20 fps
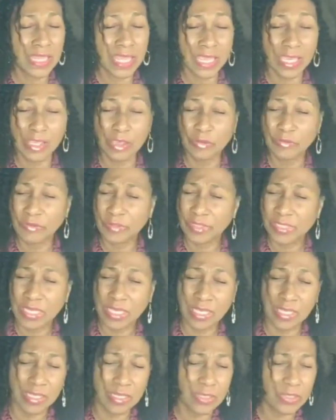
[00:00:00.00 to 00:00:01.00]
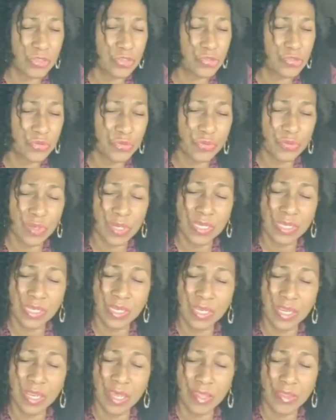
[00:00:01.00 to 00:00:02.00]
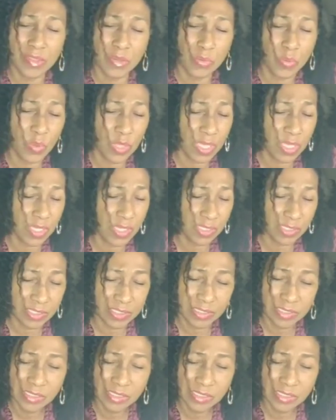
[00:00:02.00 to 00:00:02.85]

Thank you for taking us through another week.